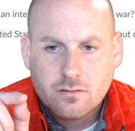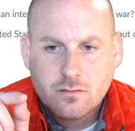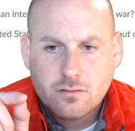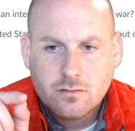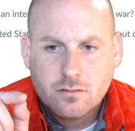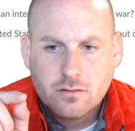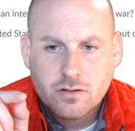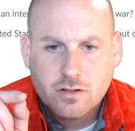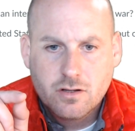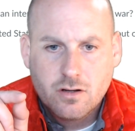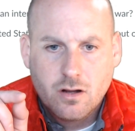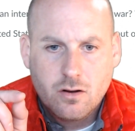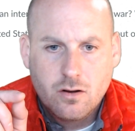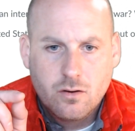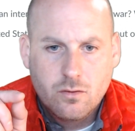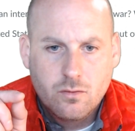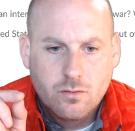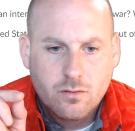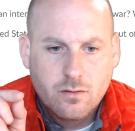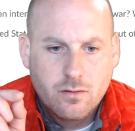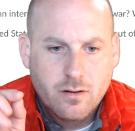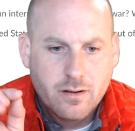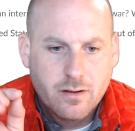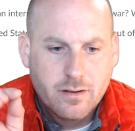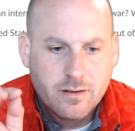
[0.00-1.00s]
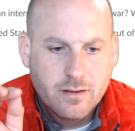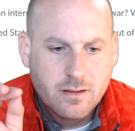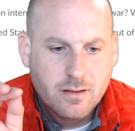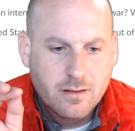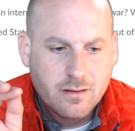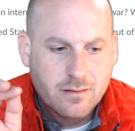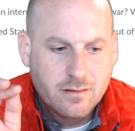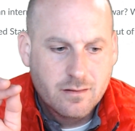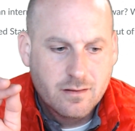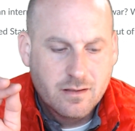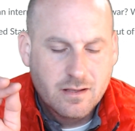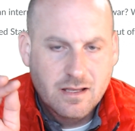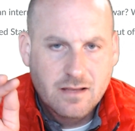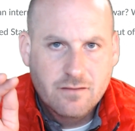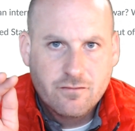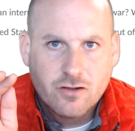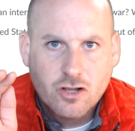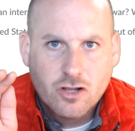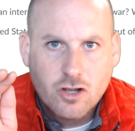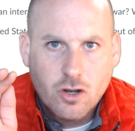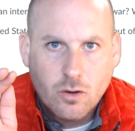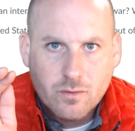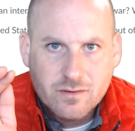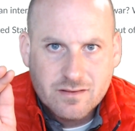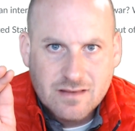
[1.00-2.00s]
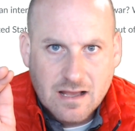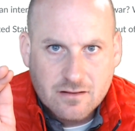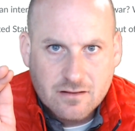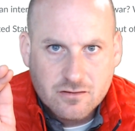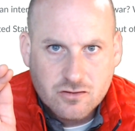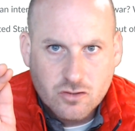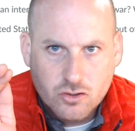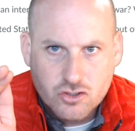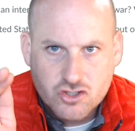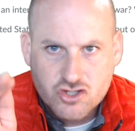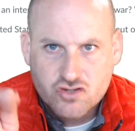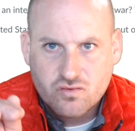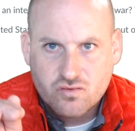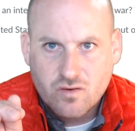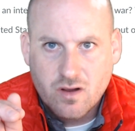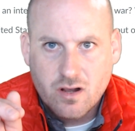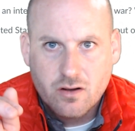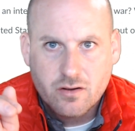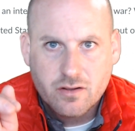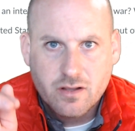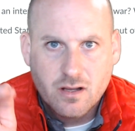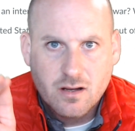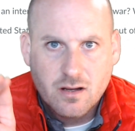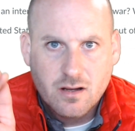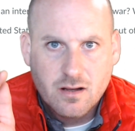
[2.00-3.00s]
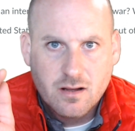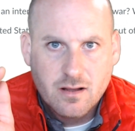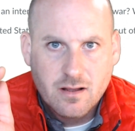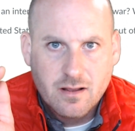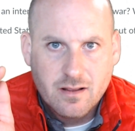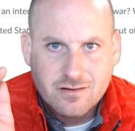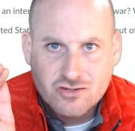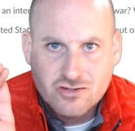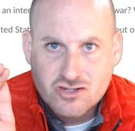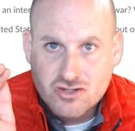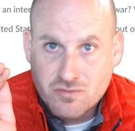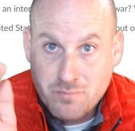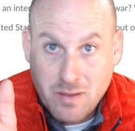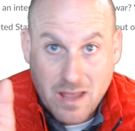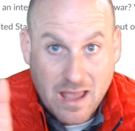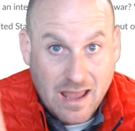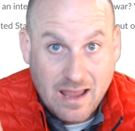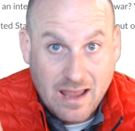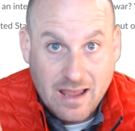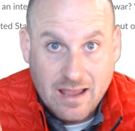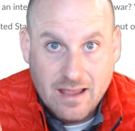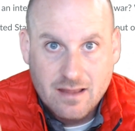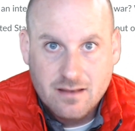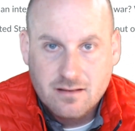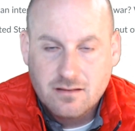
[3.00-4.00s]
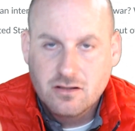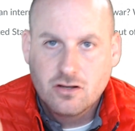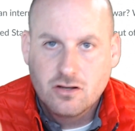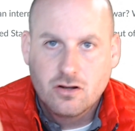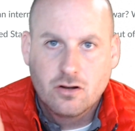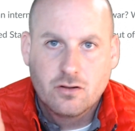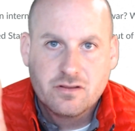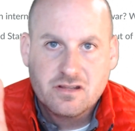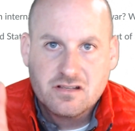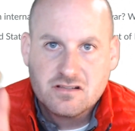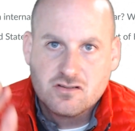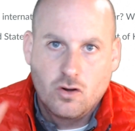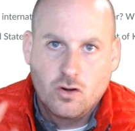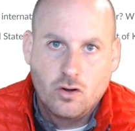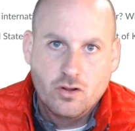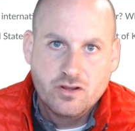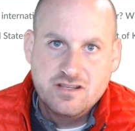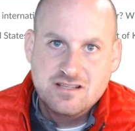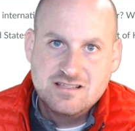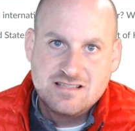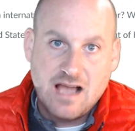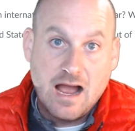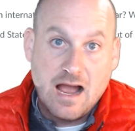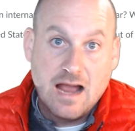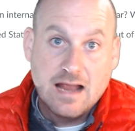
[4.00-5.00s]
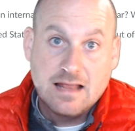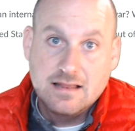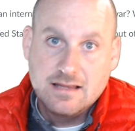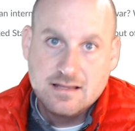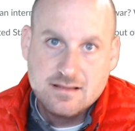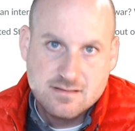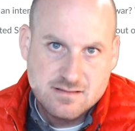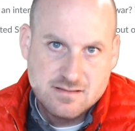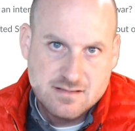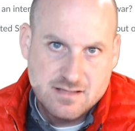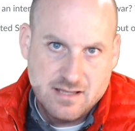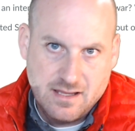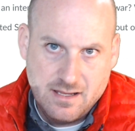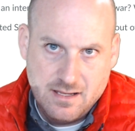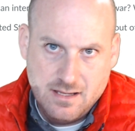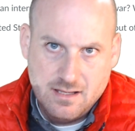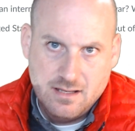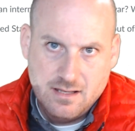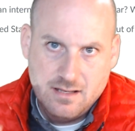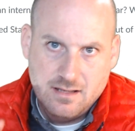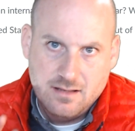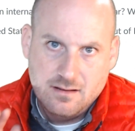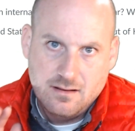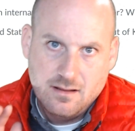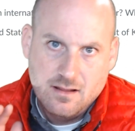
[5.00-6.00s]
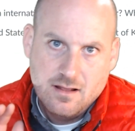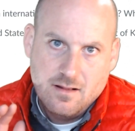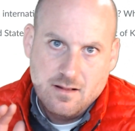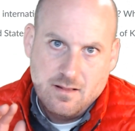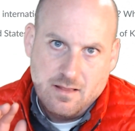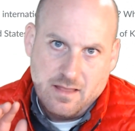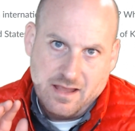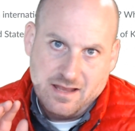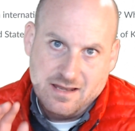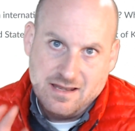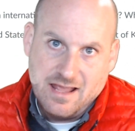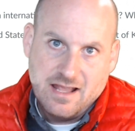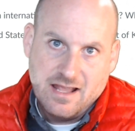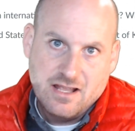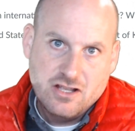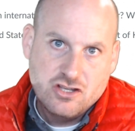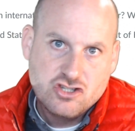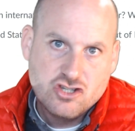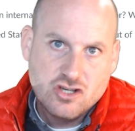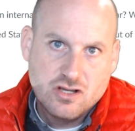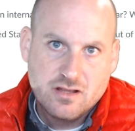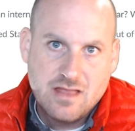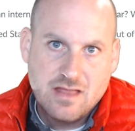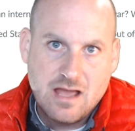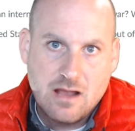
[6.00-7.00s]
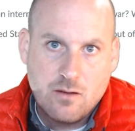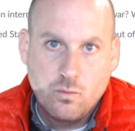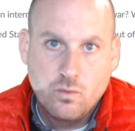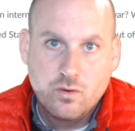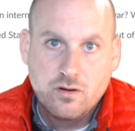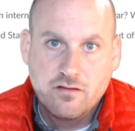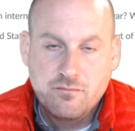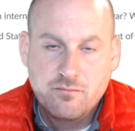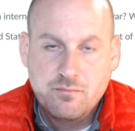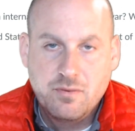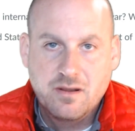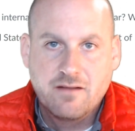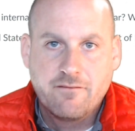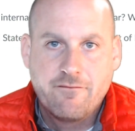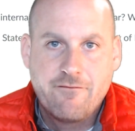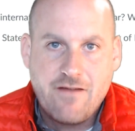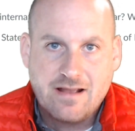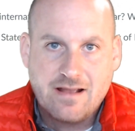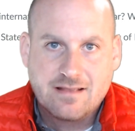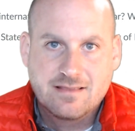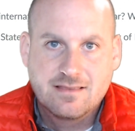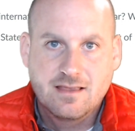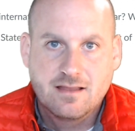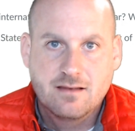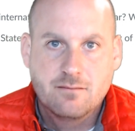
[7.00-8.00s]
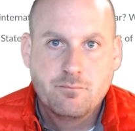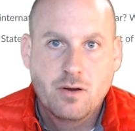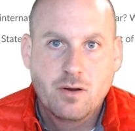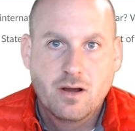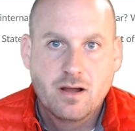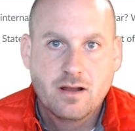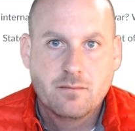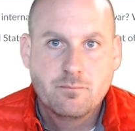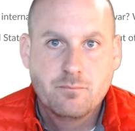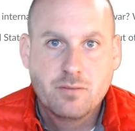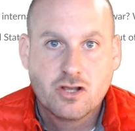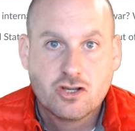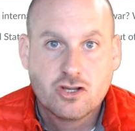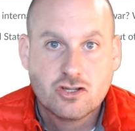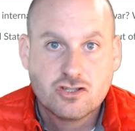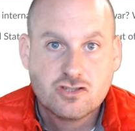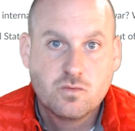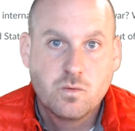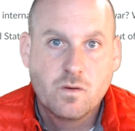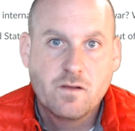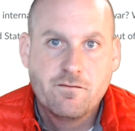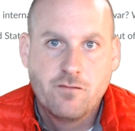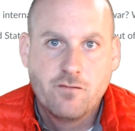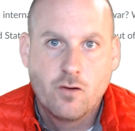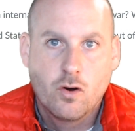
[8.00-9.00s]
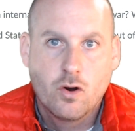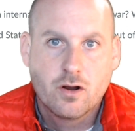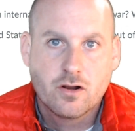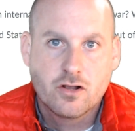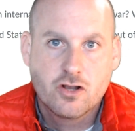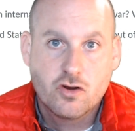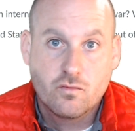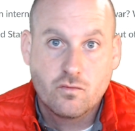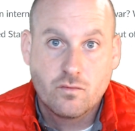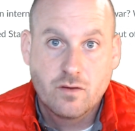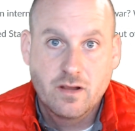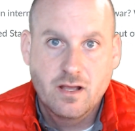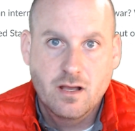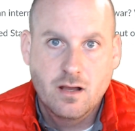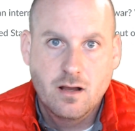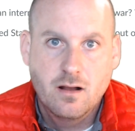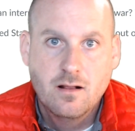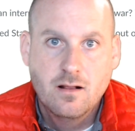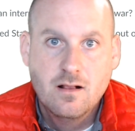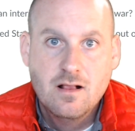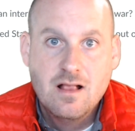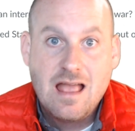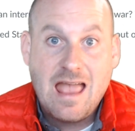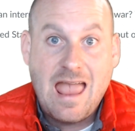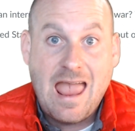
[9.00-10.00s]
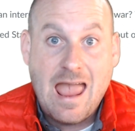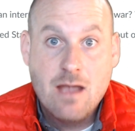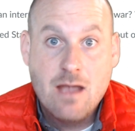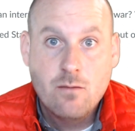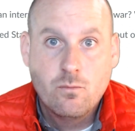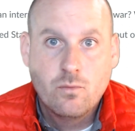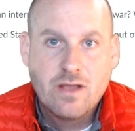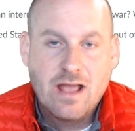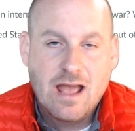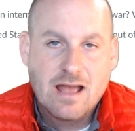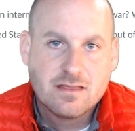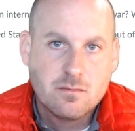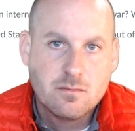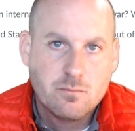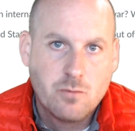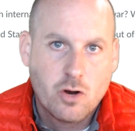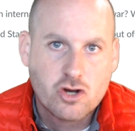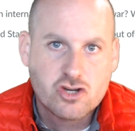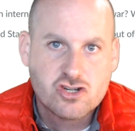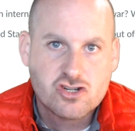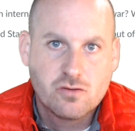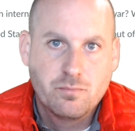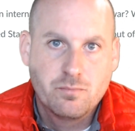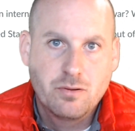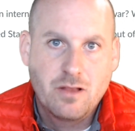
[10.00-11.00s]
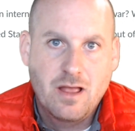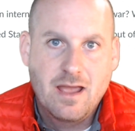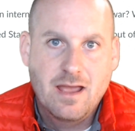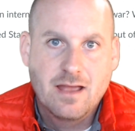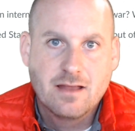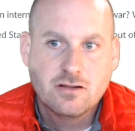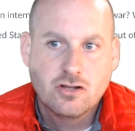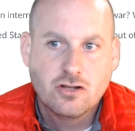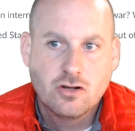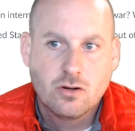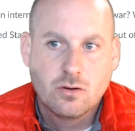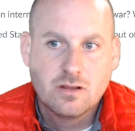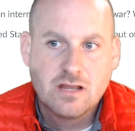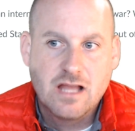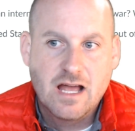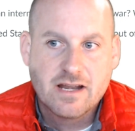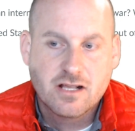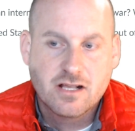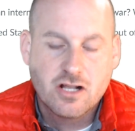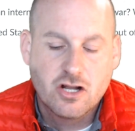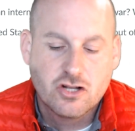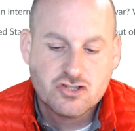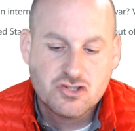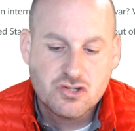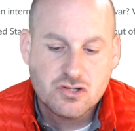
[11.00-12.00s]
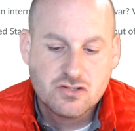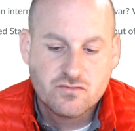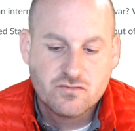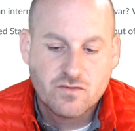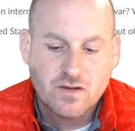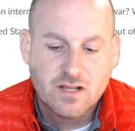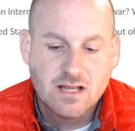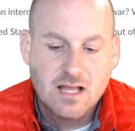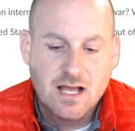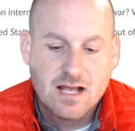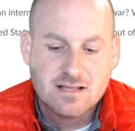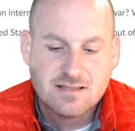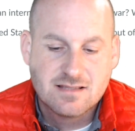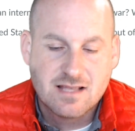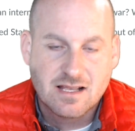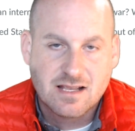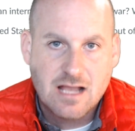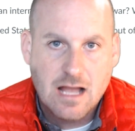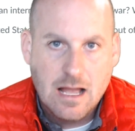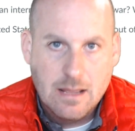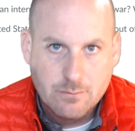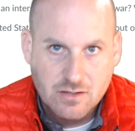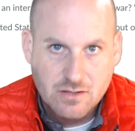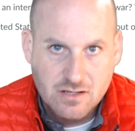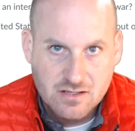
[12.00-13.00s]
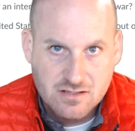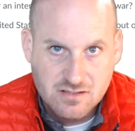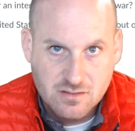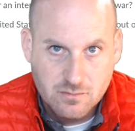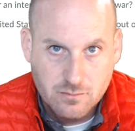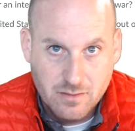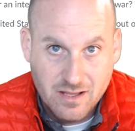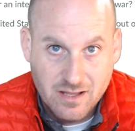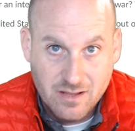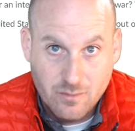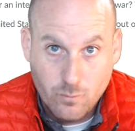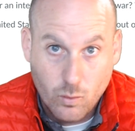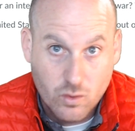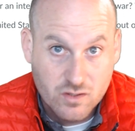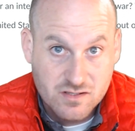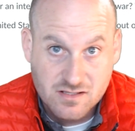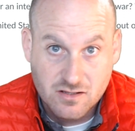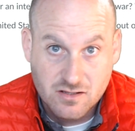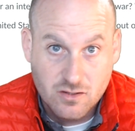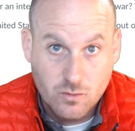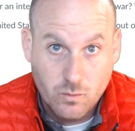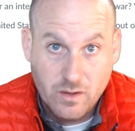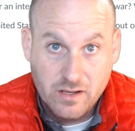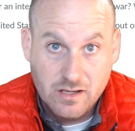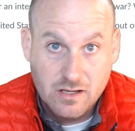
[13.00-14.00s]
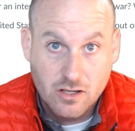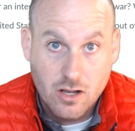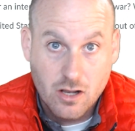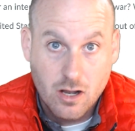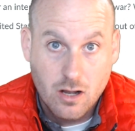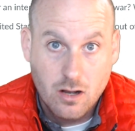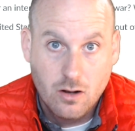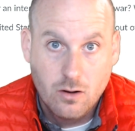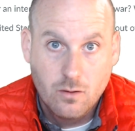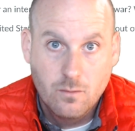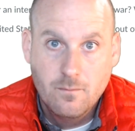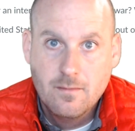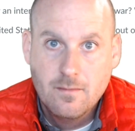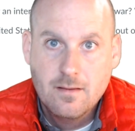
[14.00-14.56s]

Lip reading: you know, even going down to Australia and Japan. You know, there's all these islands in Asia that would have been affected, but because we fought Korea and we had the Marshall Plan, you know, a lot of countries realized that communism, it wasn't the way to go.